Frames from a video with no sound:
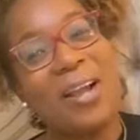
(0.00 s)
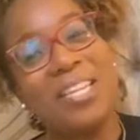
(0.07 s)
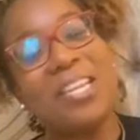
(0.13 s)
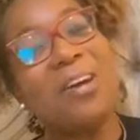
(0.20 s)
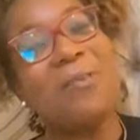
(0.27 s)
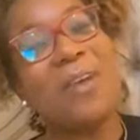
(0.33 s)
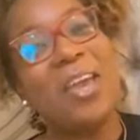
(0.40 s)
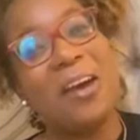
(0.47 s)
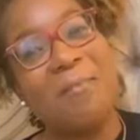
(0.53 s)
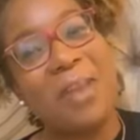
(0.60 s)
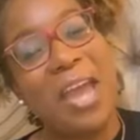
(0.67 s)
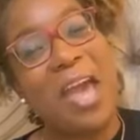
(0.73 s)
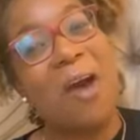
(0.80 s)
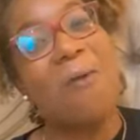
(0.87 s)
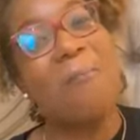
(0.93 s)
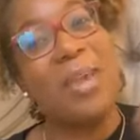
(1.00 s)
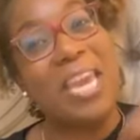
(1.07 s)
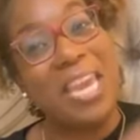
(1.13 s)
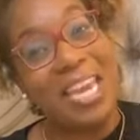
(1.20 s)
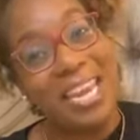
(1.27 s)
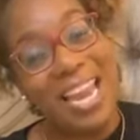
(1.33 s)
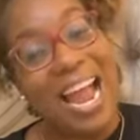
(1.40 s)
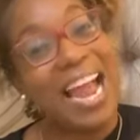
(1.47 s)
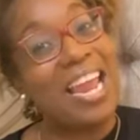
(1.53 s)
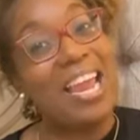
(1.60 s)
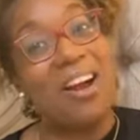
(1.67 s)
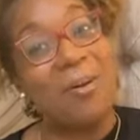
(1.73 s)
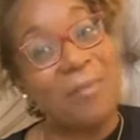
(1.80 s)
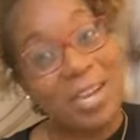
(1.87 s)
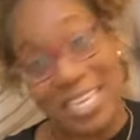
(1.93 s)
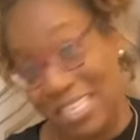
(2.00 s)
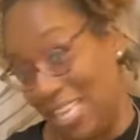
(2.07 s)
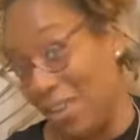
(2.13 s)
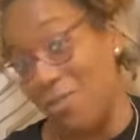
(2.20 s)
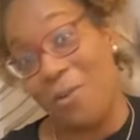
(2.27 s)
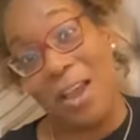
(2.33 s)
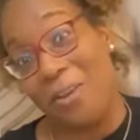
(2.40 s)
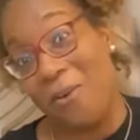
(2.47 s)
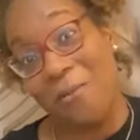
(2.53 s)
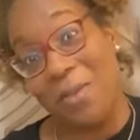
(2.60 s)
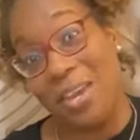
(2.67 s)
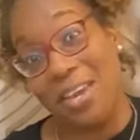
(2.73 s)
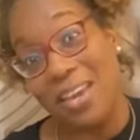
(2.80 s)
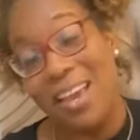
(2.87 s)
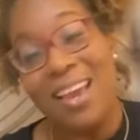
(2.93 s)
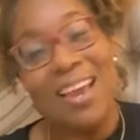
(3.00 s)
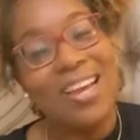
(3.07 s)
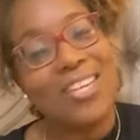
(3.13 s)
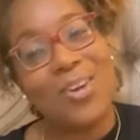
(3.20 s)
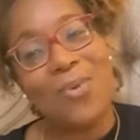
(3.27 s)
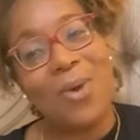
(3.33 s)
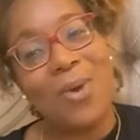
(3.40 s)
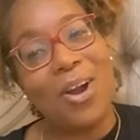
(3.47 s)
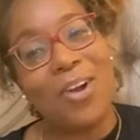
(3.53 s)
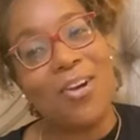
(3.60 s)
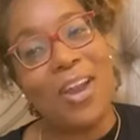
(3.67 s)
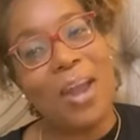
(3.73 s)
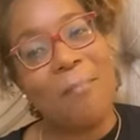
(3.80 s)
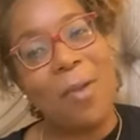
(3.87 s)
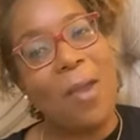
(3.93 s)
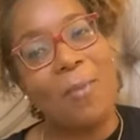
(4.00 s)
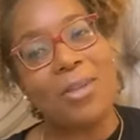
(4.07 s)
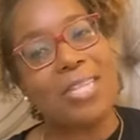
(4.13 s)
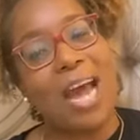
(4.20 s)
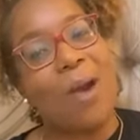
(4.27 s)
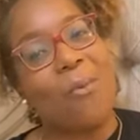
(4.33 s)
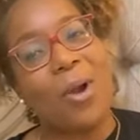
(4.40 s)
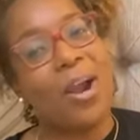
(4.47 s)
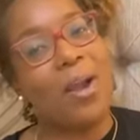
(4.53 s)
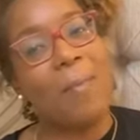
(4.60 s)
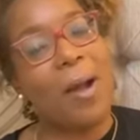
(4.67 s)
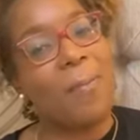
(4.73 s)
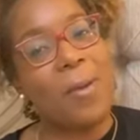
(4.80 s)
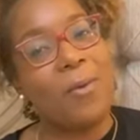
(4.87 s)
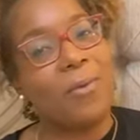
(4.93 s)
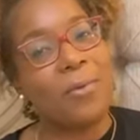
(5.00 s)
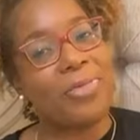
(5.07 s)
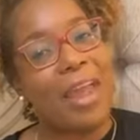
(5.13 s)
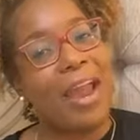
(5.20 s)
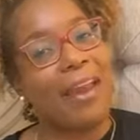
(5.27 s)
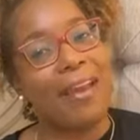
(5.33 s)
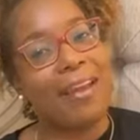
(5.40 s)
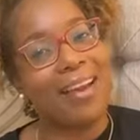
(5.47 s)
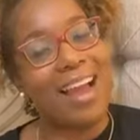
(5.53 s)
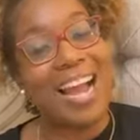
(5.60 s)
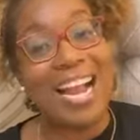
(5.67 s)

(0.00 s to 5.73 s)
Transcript: It took him to help me, not him, because he was waiting on me to work on that. People stop worrying about people think.